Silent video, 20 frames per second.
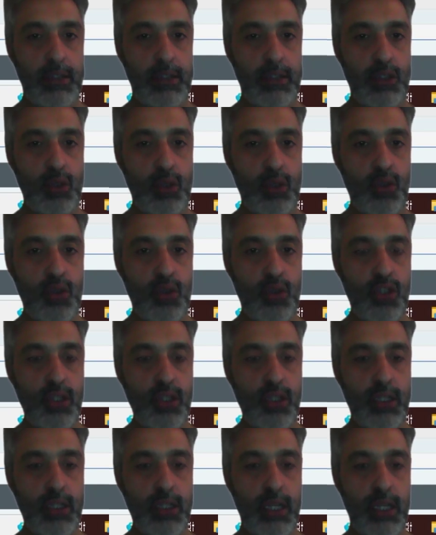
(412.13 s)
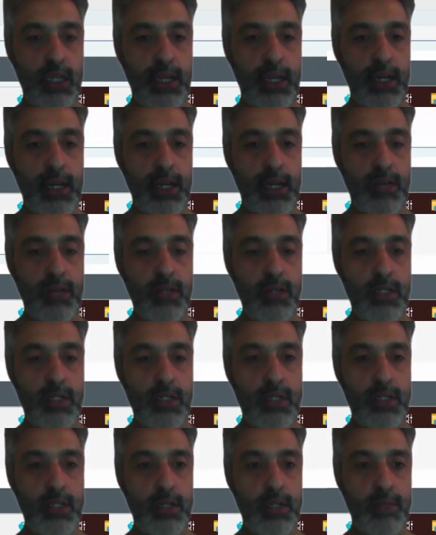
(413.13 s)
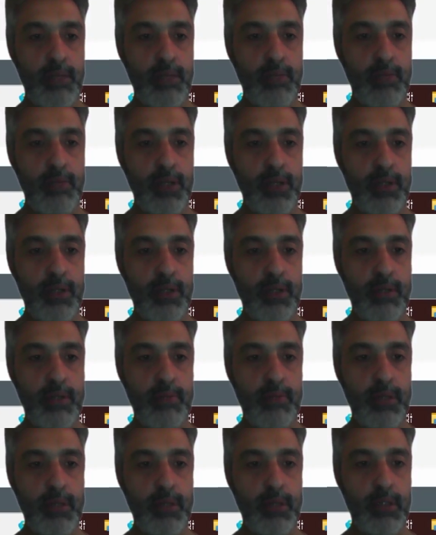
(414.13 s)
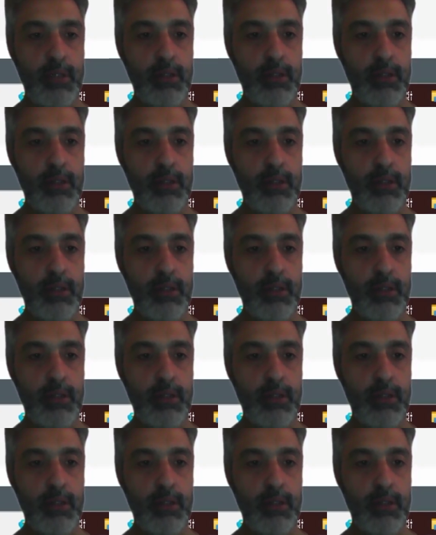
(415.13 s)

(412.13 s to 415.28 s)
Choose the layout. Pretty simple.